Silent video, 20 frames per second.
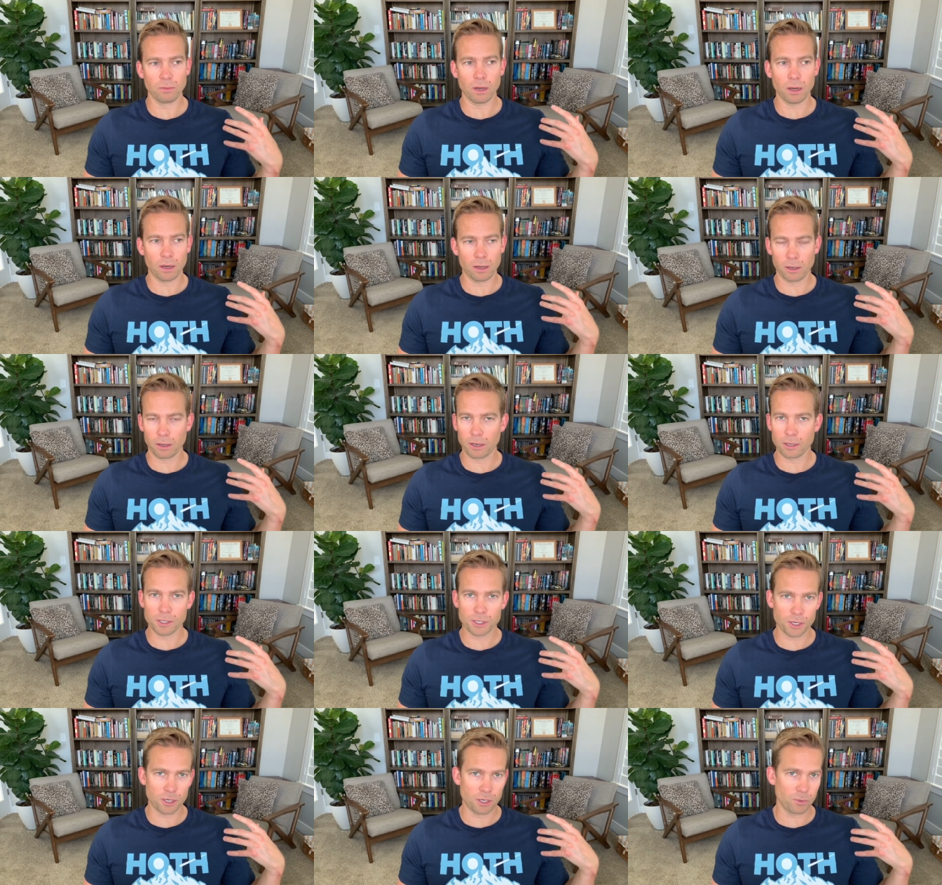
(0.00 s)
on our
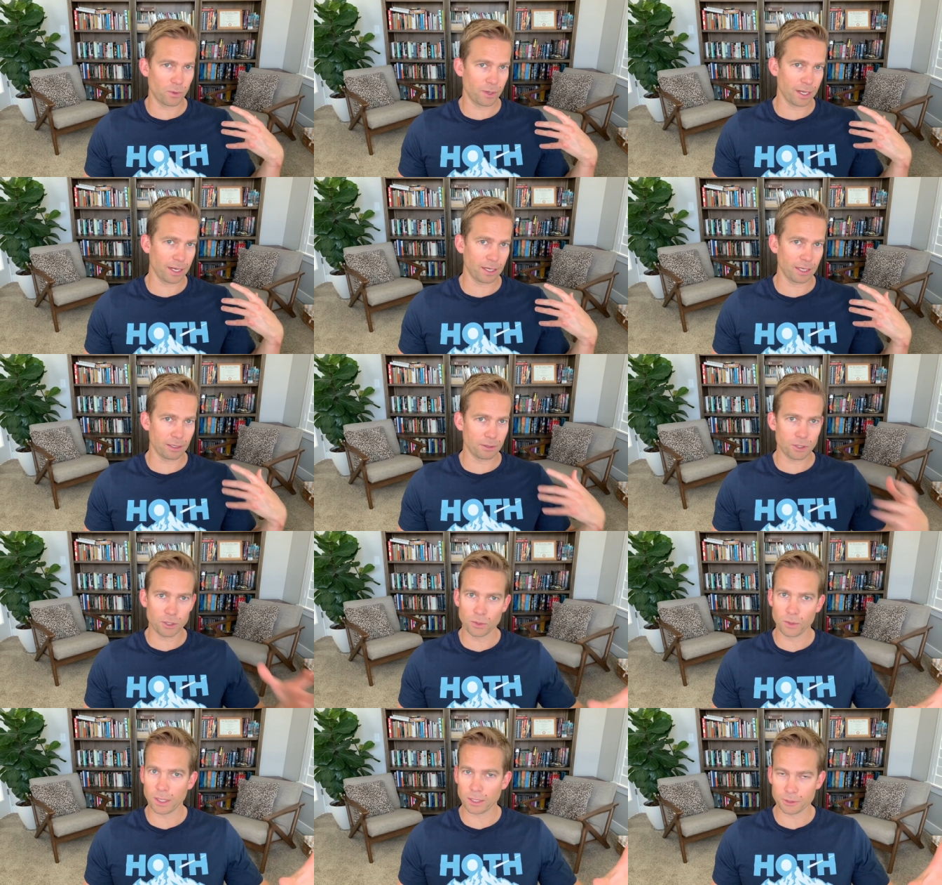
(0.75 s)
turn, we're getting
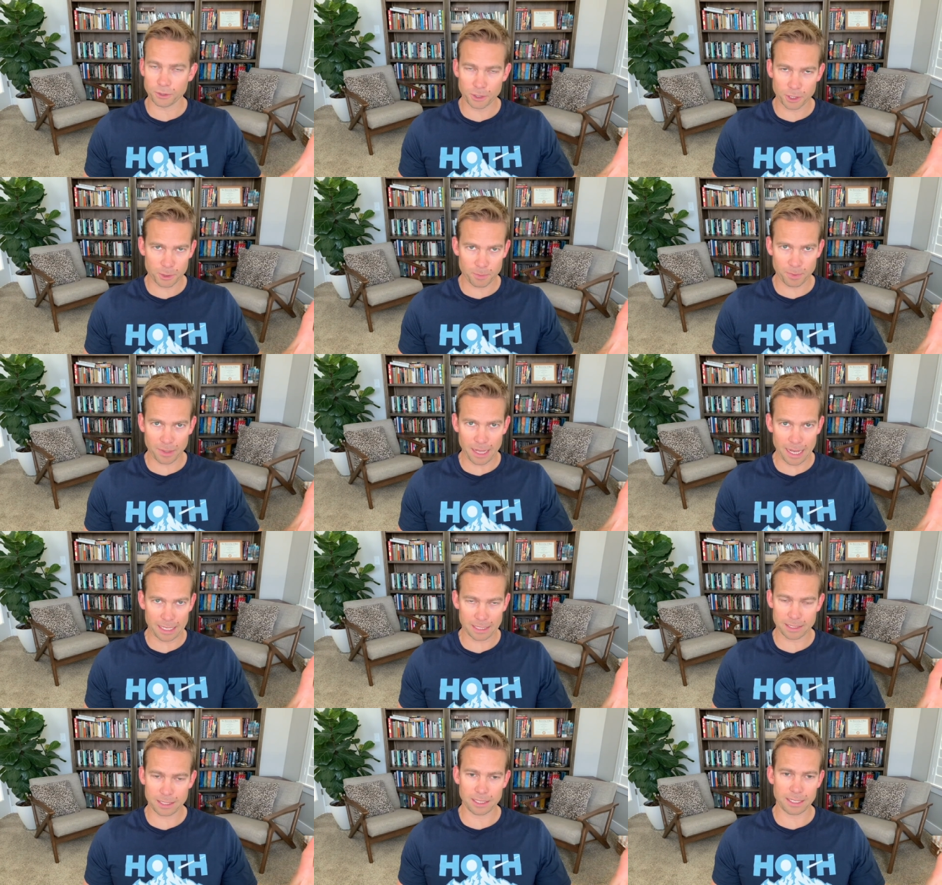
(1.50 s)
2 Eldritch
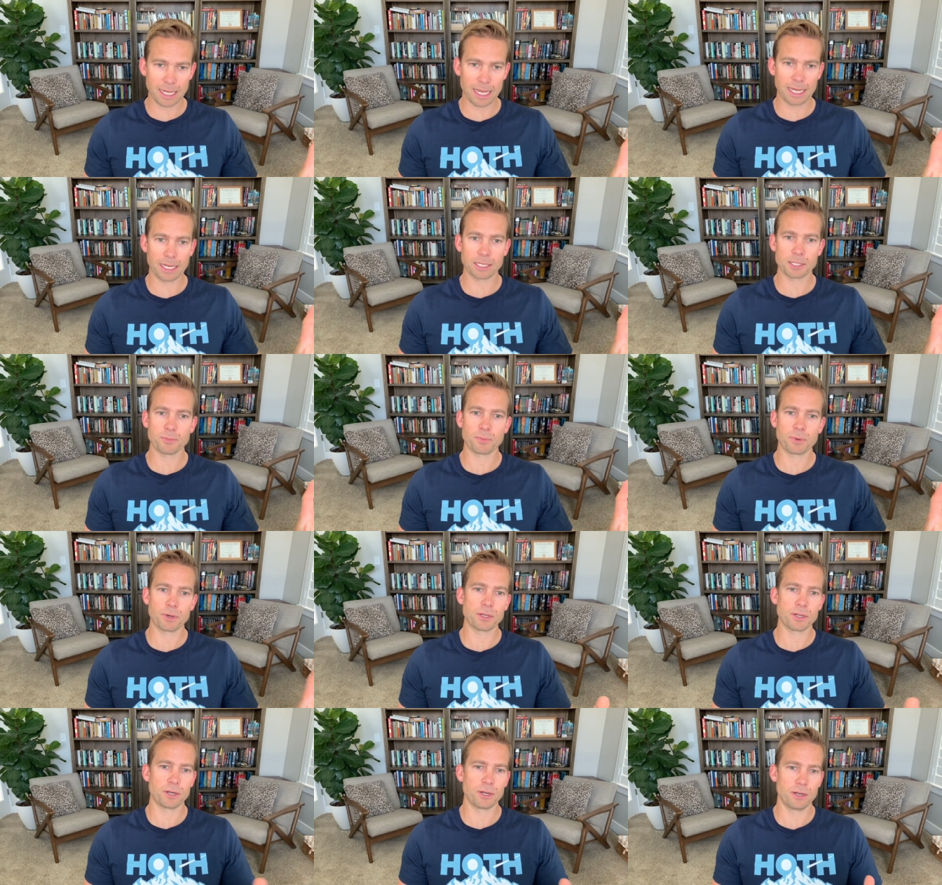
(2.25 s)
Blast attacks
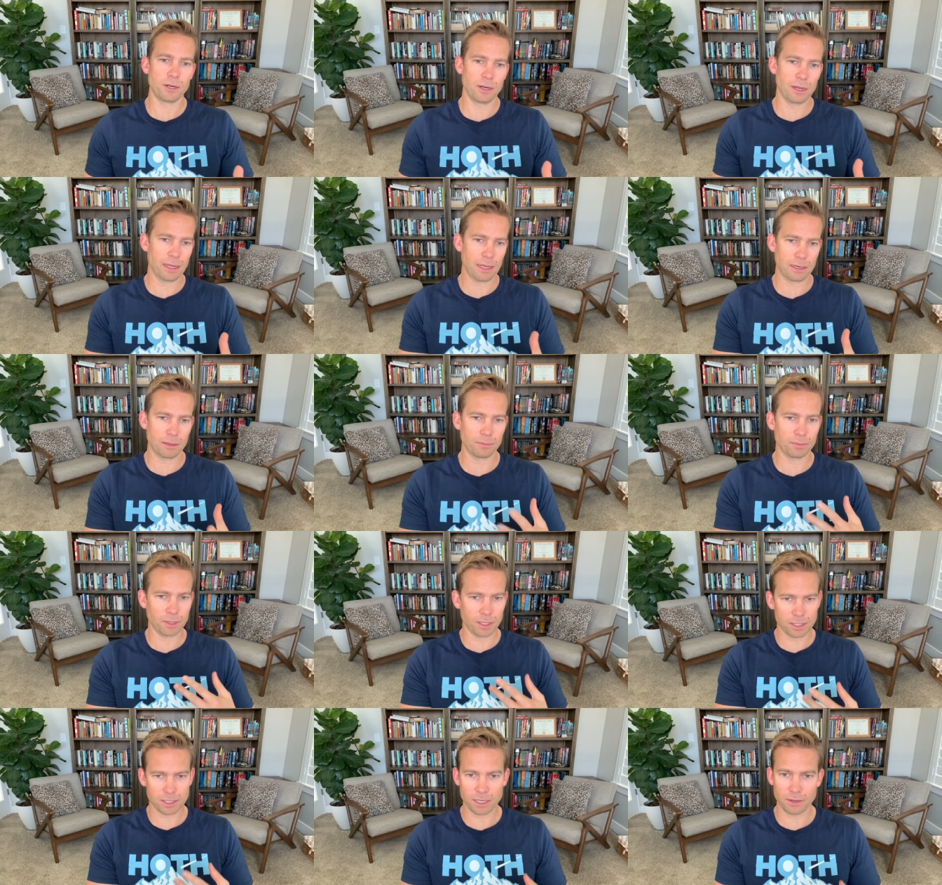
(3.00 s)
per turn at a
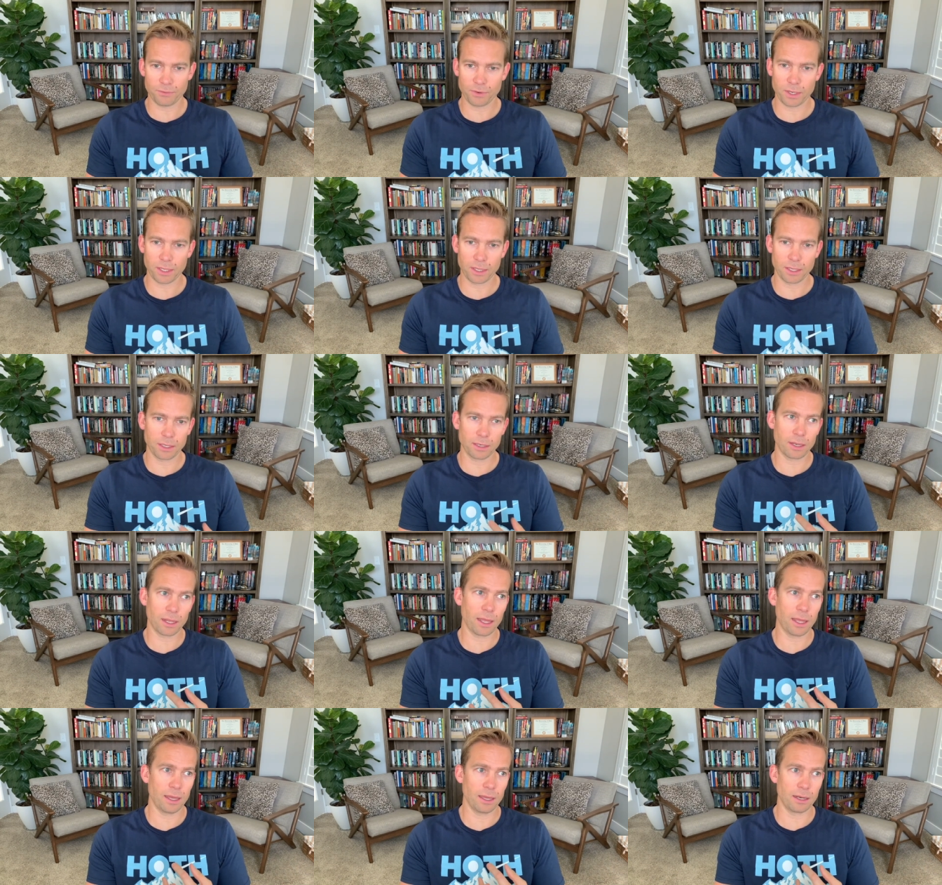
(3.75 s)
+7 to hit
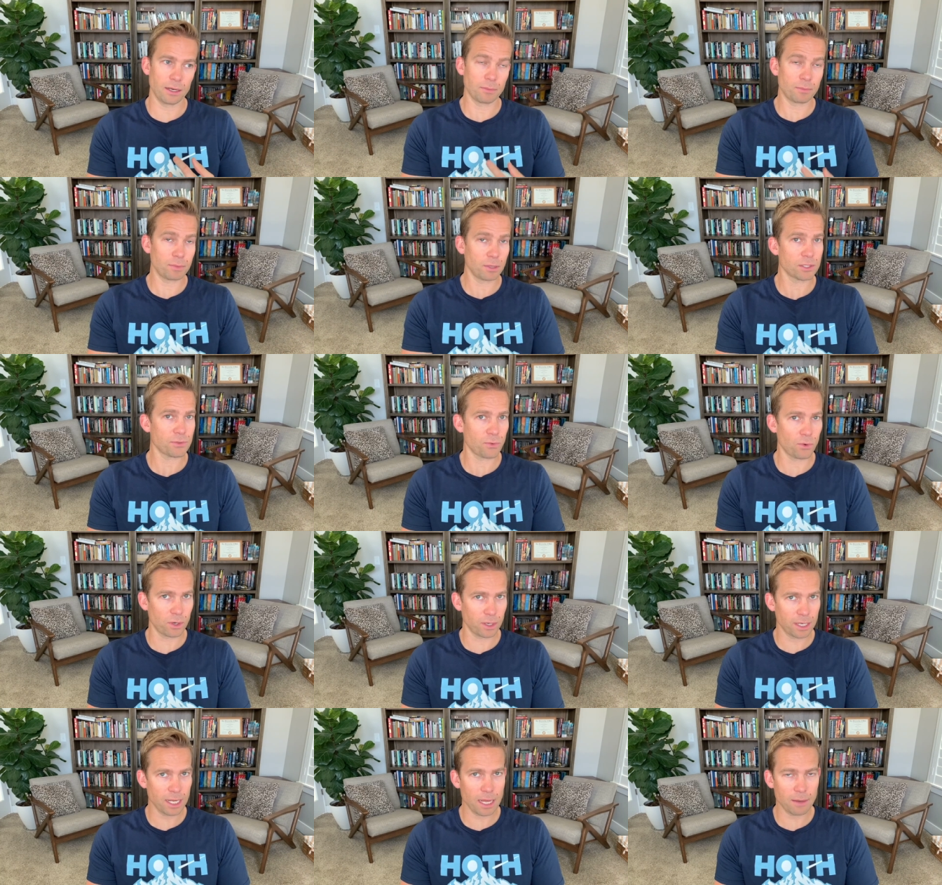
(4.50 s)
and a
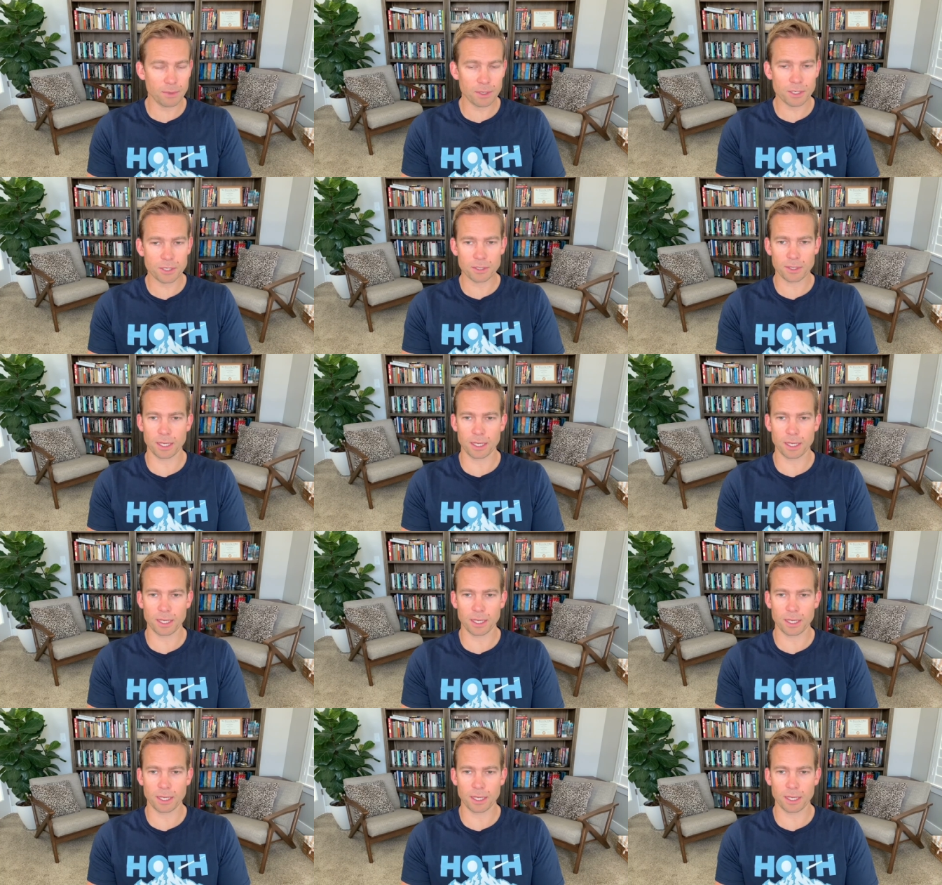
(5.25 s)
+4 to damage,